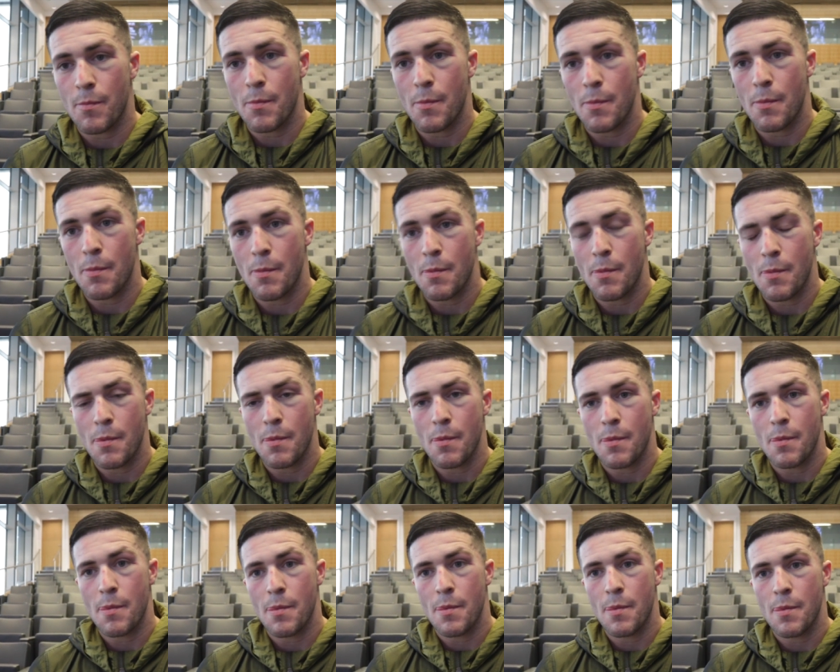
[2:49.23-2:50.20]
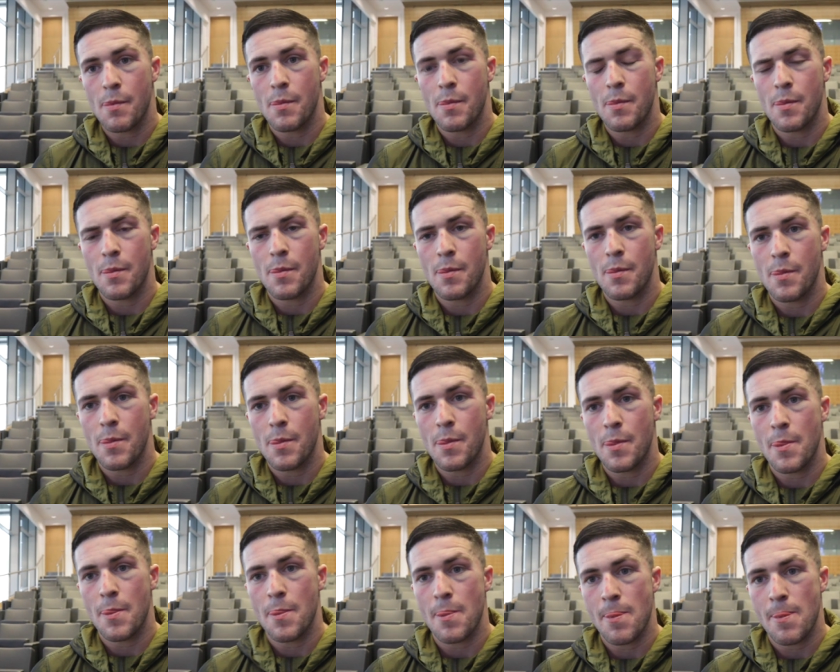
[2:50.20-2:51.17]
No doubt you want to
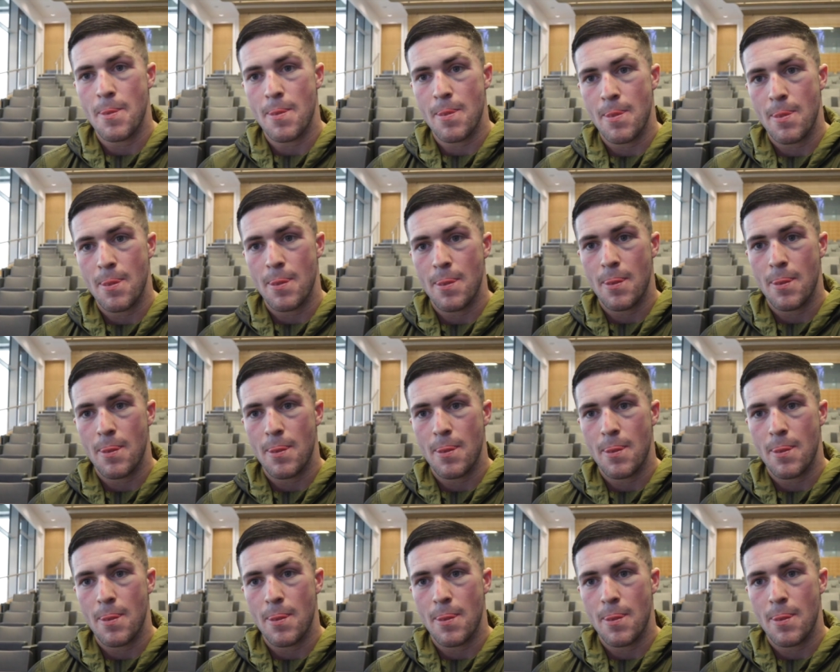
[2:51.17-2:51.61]
impress